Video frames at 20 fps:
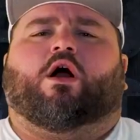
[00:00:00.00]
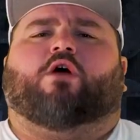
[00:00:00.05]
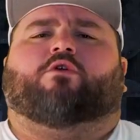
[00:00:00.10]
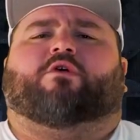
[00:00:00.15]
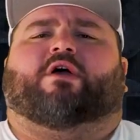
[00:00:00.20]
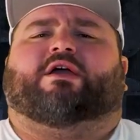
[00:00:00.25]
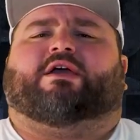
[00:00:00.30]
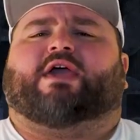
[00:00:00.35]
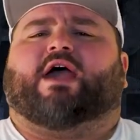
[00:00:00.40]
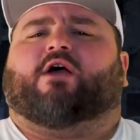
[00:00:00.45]
All
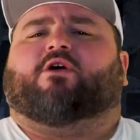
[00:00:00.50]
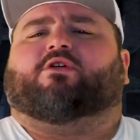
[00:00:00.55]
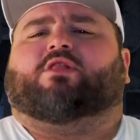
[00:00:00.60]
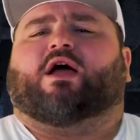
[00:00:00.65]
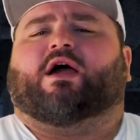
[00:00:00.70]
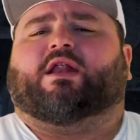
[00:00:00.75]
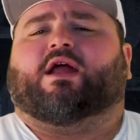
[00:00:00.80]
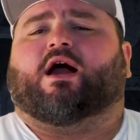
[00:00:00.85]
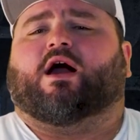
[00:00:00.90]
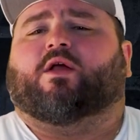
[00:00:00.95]
right,
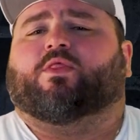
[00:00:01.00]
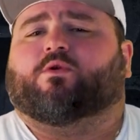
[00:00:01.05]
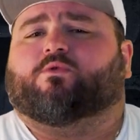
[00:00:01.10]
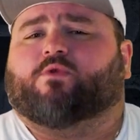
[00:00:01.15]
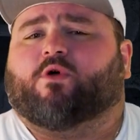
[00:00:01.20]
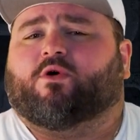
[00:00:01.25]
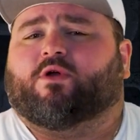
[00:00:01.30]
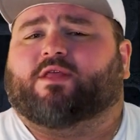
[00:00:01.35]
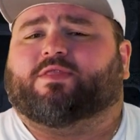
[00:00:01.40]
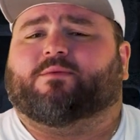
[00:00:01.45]
Carolina on the
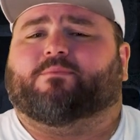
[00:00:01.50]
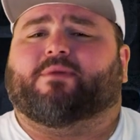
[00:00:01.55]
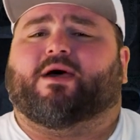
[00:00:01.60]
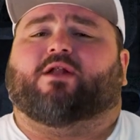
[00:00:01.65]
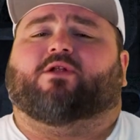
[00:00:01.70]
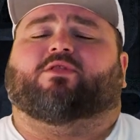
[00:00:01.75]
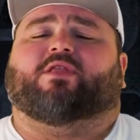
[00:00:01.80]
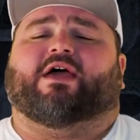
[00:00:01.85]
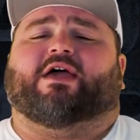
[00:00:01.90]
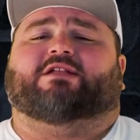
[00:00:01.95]
road at the
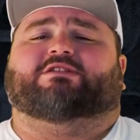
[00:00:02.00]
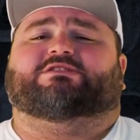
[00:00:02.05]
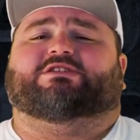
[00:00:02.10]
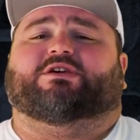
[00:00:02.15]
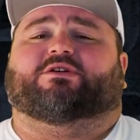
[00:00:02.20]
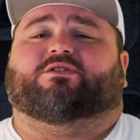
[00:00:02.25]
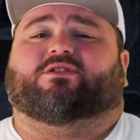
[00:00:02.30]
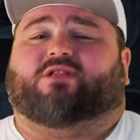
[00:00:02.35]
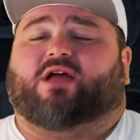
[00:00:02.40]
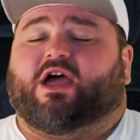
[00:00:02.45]
Meadowlands
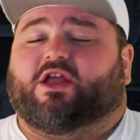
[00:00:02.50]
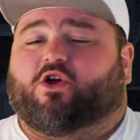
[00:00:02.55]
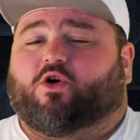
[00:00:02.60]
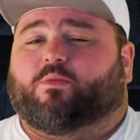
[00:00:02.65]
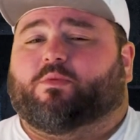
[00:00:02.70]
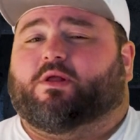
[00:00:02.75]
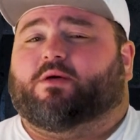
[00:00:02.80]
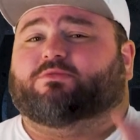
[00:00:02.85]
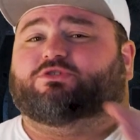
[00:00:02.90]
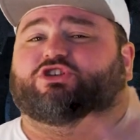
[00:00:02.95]
here. The line
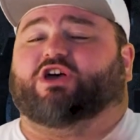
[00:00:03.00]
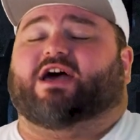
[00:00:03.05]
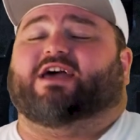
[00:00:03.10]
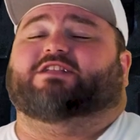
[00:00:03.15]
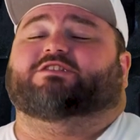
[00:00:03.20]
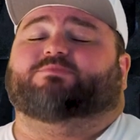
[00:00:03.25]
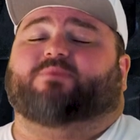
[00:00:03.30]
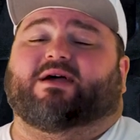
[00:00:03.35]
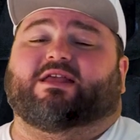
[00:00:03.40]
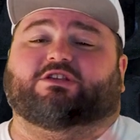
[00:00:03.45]
opened up
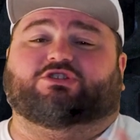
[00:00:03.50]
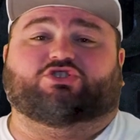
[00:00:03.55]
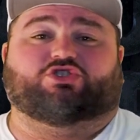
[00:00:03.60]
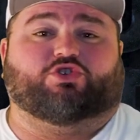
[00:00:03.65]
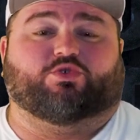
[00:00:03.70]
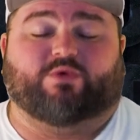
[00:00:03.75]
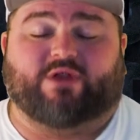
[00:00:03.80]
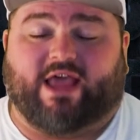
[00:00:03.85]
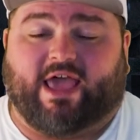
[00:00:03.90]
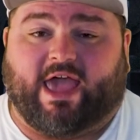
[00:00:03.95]
Giants minus
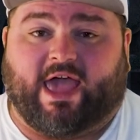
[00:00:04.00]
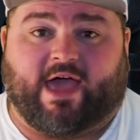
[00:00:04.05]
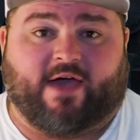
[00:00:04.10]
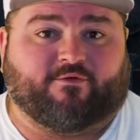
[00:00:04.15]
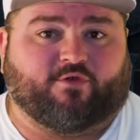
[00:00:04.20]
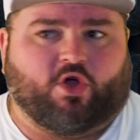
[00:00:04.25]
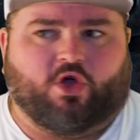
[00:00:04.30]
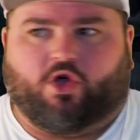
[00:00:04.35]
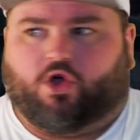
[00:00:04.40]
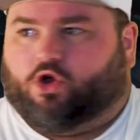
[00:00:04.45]

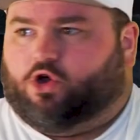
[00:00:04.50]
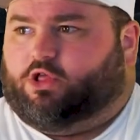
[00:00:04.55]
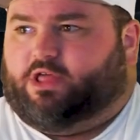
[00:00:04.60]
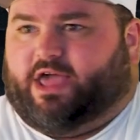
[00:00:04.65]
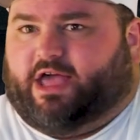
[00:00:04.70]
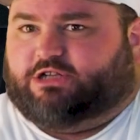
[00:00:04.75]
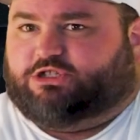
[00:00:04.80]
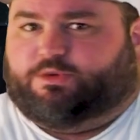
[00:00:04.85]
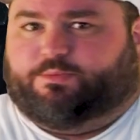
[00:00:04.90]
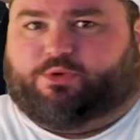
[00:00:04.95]
2.5. Early
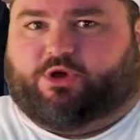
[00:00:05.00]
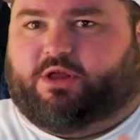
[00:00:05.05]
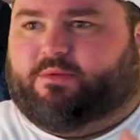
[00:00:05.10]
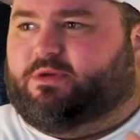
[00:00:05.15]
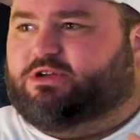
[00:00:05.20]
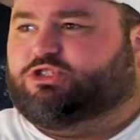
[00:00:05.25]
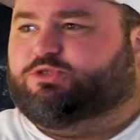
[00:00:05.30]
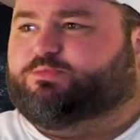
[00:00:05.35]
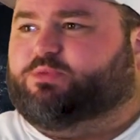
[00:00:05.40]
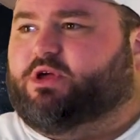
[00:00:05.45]
action pretty
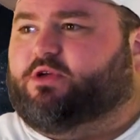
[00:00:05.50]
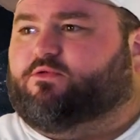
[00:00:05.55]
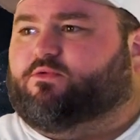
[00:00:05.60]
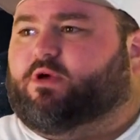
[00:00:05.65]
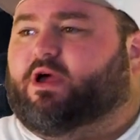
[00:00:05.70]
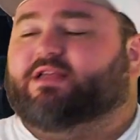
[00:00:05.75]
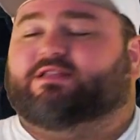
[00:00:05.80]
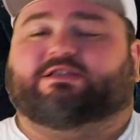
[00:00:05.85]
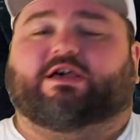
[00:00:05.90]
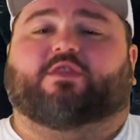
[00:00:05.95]
much split
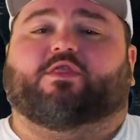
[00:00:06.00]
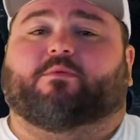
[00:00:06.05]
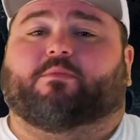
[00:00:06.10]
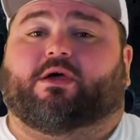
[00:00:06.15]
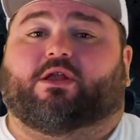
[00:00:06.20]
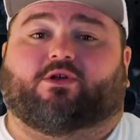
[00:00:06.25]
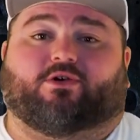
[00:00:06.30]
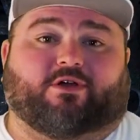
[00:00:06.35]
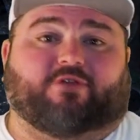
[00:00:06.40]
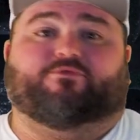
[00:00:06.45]
right down the
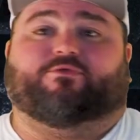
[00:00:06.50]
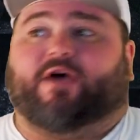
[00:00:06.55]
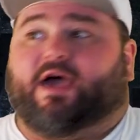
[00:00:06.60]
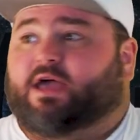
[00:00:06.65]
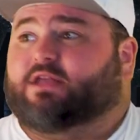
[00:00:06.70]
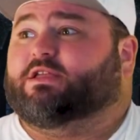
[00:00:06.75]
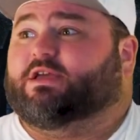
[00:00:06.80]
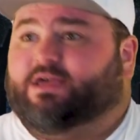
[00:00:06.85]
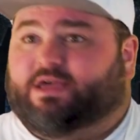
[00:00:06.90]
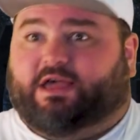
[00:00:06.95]
middle. In
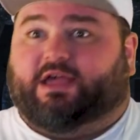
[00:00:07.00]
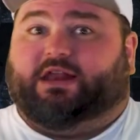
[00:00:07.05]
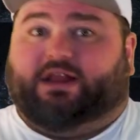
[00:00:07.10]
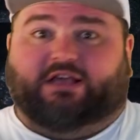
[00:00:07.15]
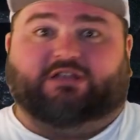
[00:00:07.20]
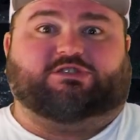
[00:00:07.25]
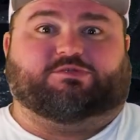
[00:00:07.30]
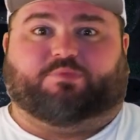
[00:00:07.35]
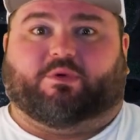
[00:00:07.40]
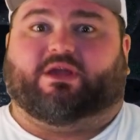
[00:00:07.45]
fact, it
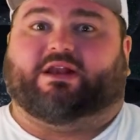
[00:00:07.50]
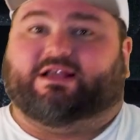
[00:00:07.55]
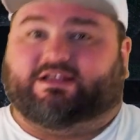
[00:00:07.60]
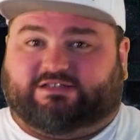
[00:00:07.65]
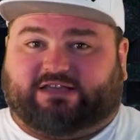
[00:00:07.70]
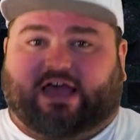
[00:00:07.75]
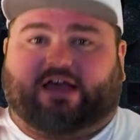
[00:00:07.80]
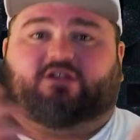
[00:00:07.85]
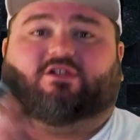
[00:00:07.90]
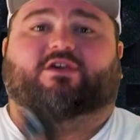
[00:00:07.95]
is split
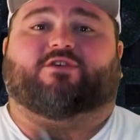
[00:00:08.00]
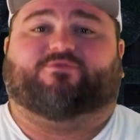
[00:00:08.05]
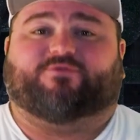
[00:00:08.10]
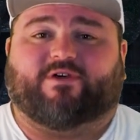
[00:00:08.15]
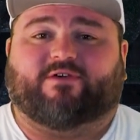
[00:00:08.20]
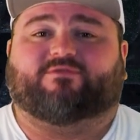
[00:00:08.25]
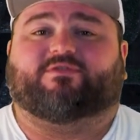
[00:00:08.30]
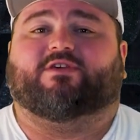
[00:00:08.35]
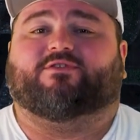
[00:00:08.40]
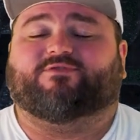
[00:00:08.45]
exactly
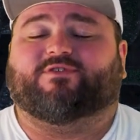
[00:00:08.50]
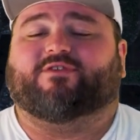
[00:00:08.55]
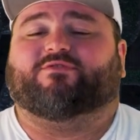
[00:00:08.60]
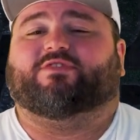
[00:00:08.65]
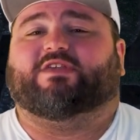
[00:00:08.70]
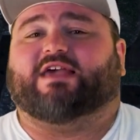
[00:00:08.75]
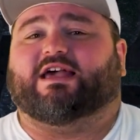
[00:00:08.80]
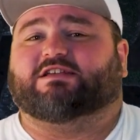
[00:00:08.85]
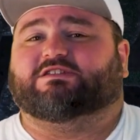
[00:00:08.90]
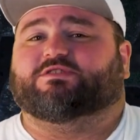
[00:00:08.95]

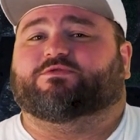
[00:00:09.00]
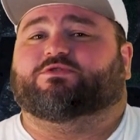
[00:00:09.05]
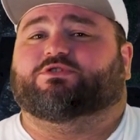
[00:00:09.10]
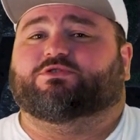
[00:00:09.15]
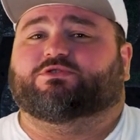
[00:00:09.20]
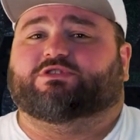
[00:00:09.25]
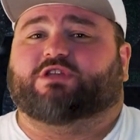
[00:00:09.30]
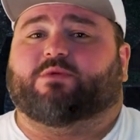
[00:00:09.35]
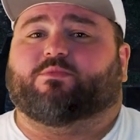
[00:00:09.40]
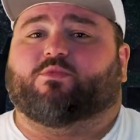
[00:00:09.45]
50-50 as of Tuesday